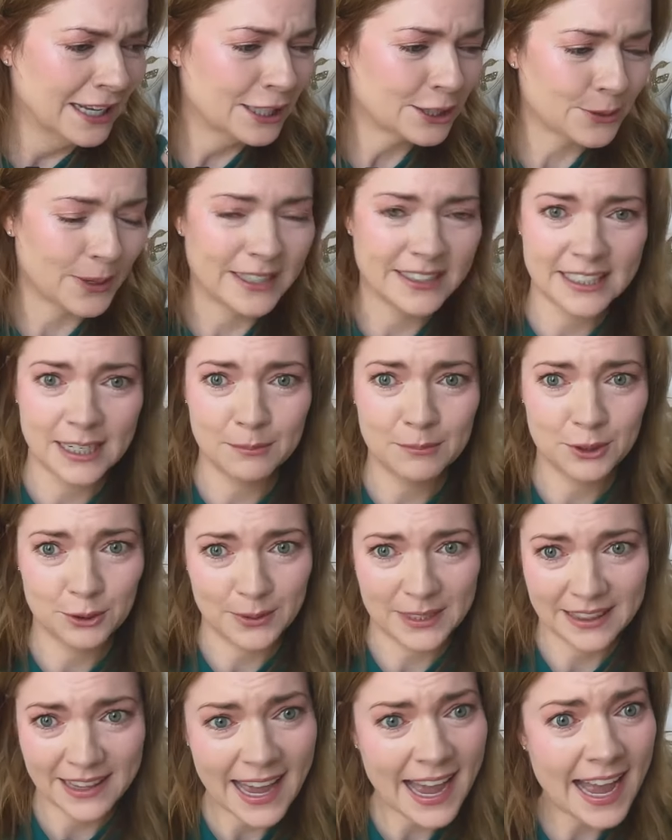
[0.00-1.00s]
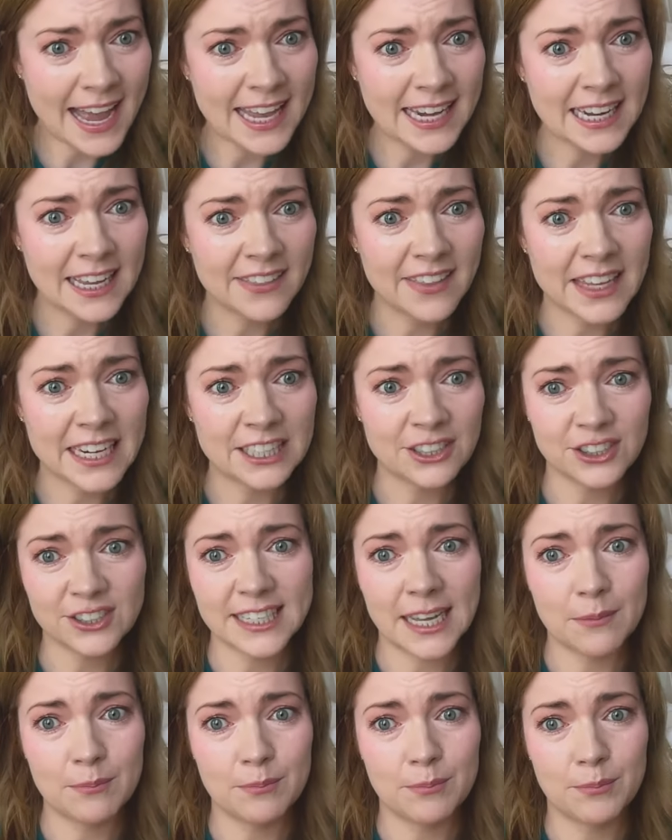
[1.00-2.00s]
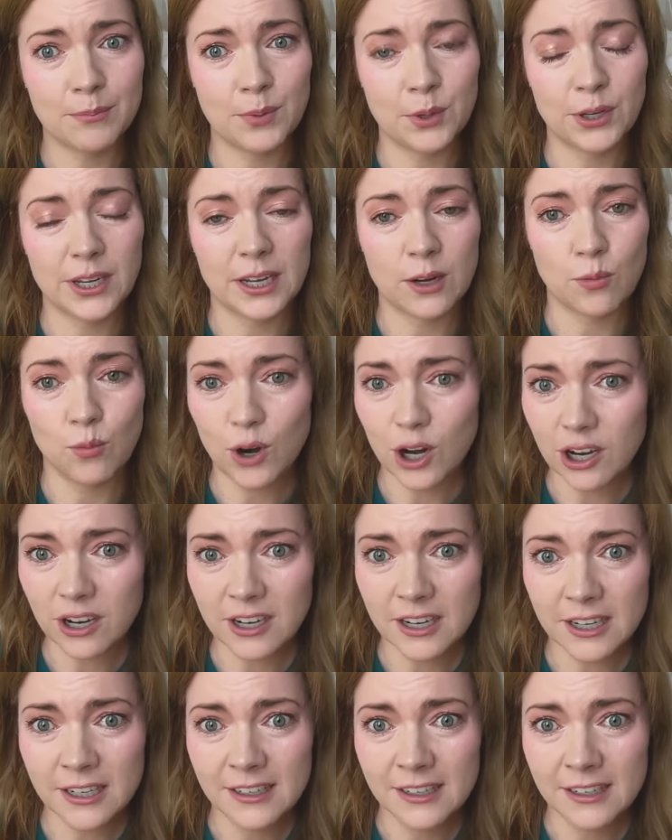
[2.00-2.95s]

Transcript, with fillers: so I ended up doing that. And then I just kept booking work.